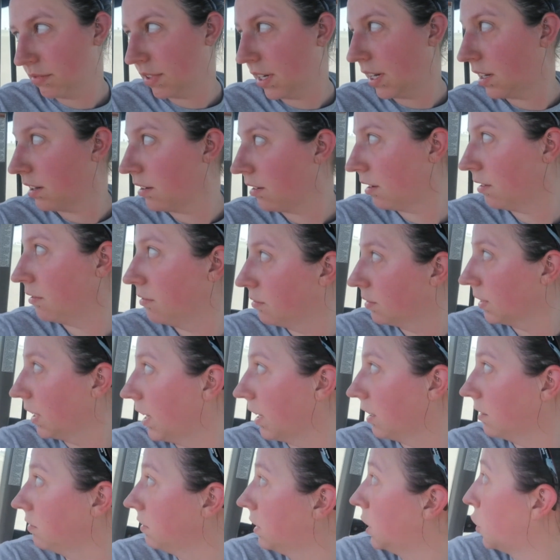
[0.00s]
I don't know. Like
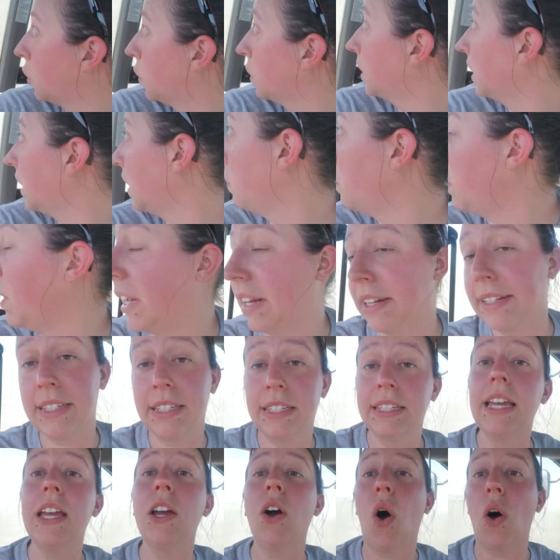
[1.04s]
literally, we can
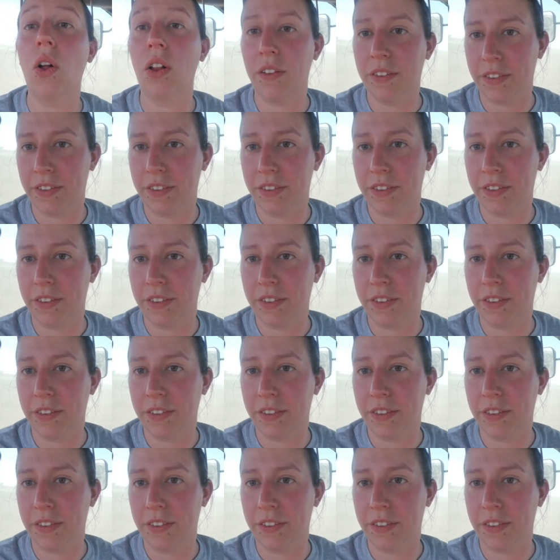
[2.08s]
see all